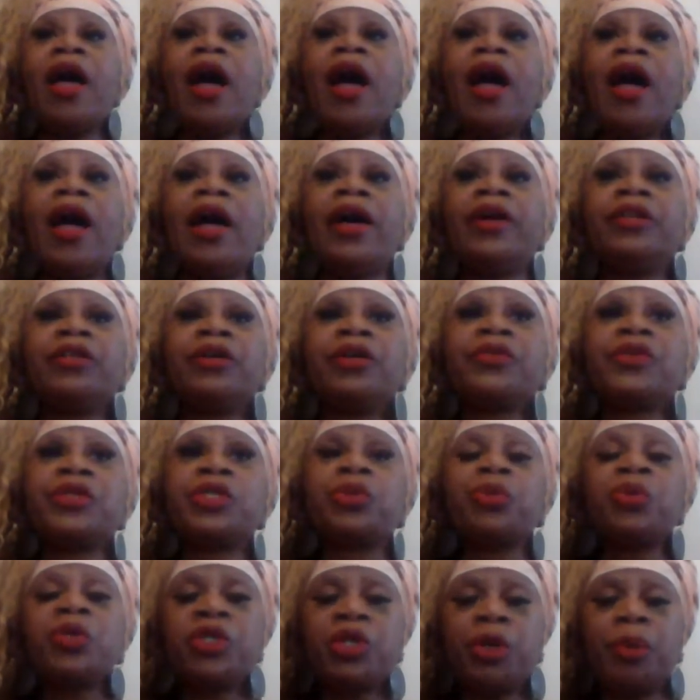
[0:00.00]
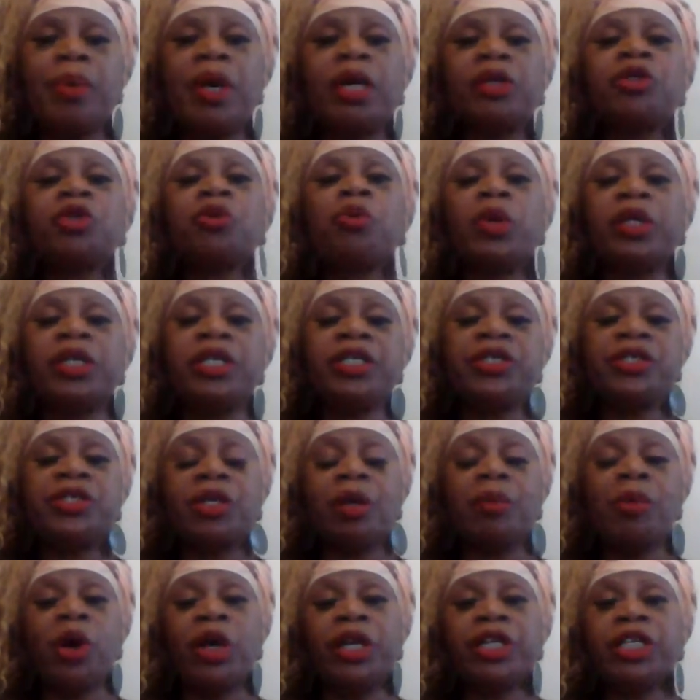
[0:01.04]
And this was about 20
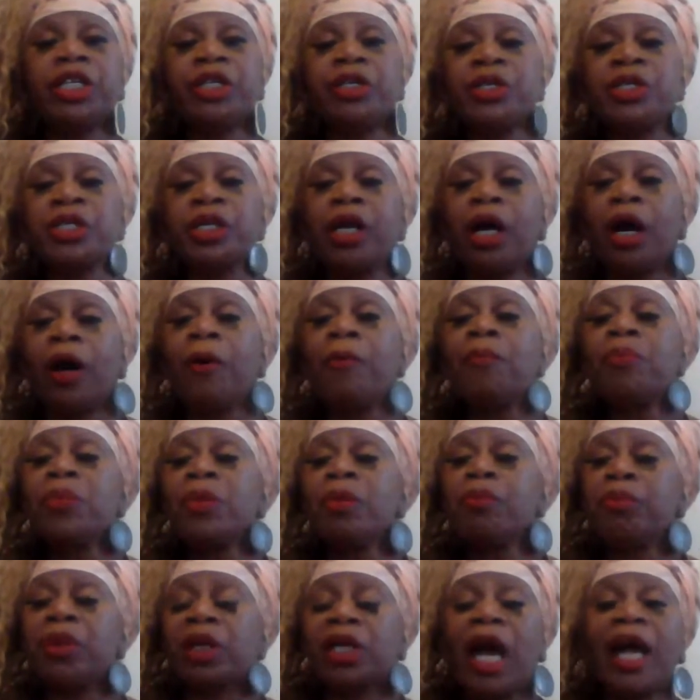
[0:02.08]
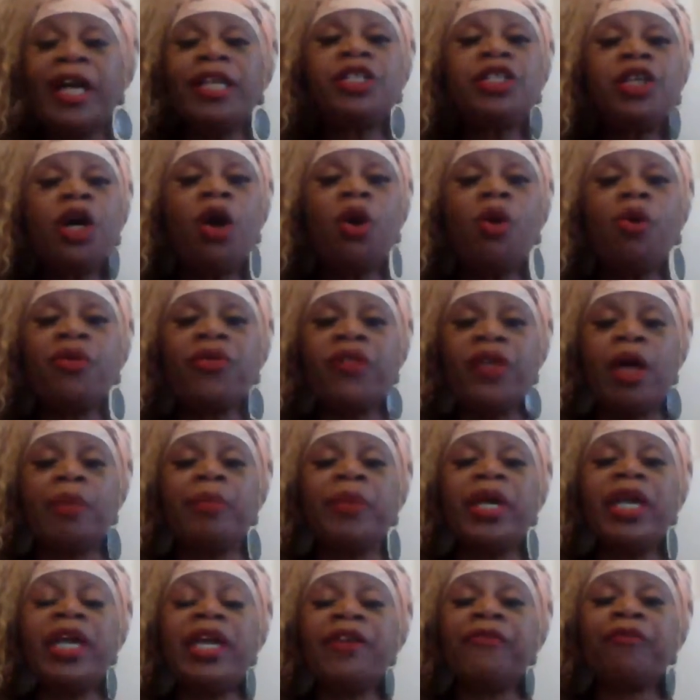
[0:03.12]
some odd years ago. But I told
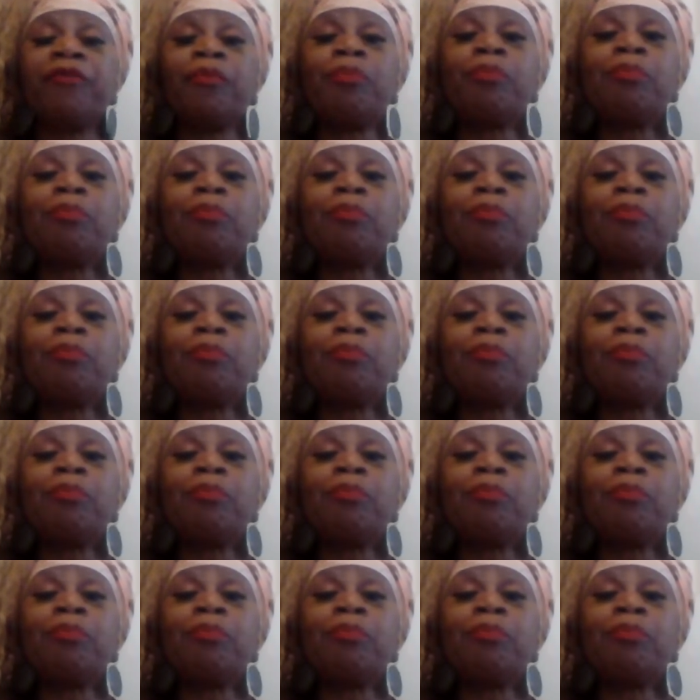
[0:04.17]
them, if